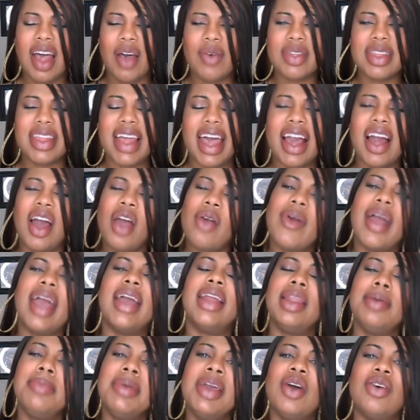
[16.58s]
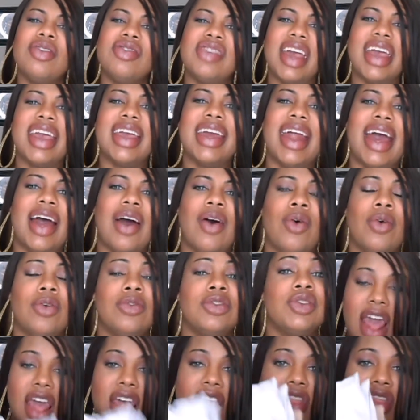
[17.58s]
So I was like, all right, let me go check it out.
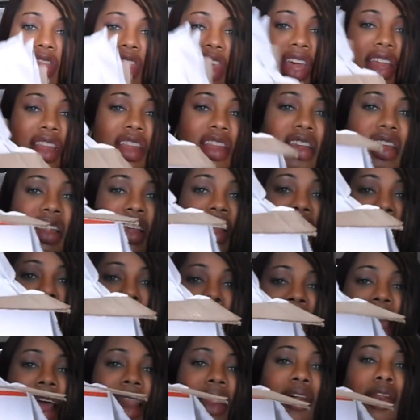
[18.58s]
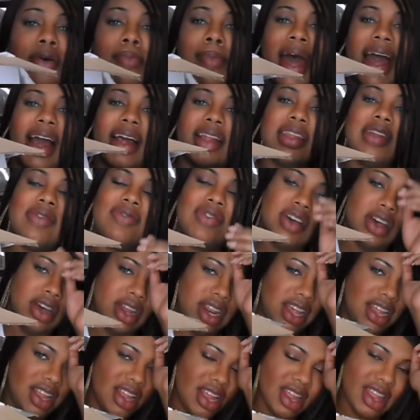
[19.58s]
This is my little box of
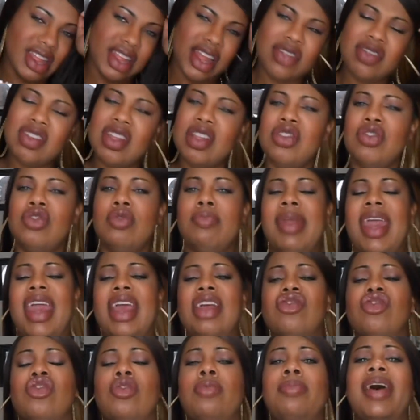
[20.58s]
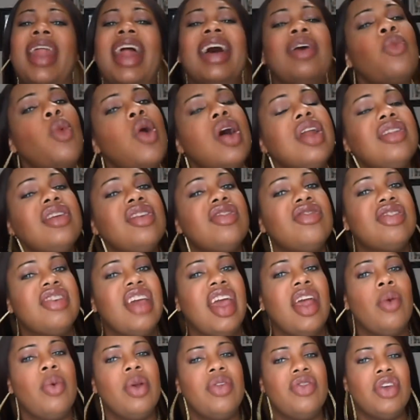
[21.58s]
goodies. It's nothing too major, but I want to
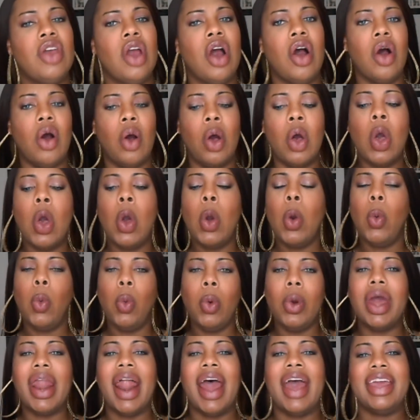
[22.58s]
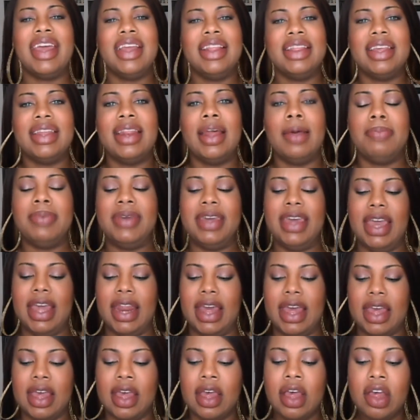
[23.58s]
share with y'all what I ended up
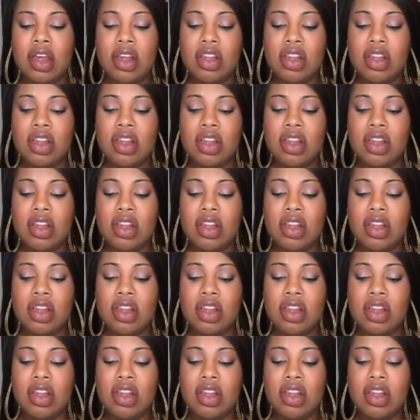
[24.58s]
getting.